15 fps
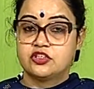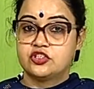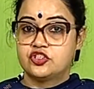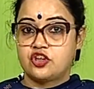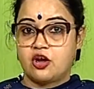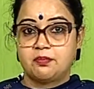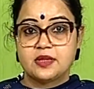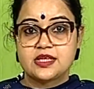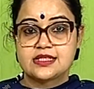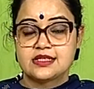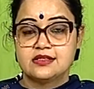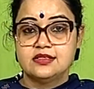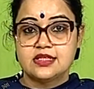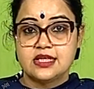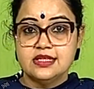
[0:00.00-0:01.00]
Topic
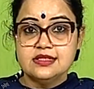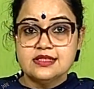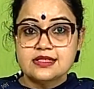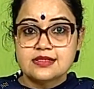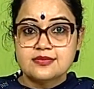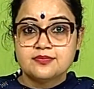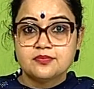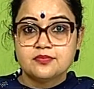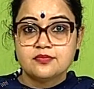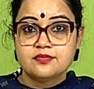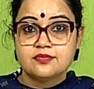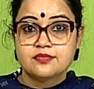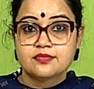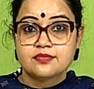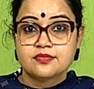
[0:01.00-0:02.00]
sentence,
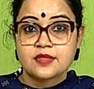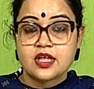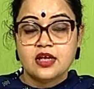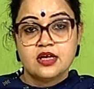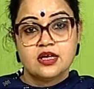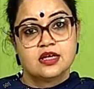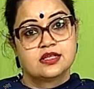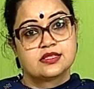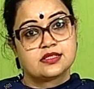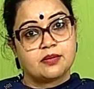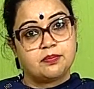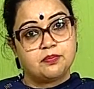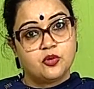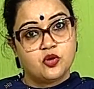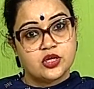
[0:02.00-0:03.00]

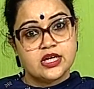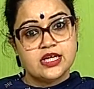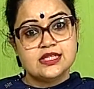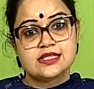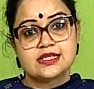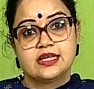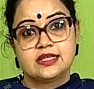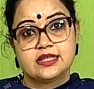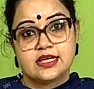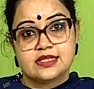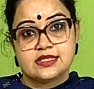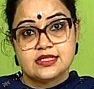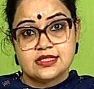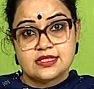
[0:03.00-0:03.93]
supporting sentence,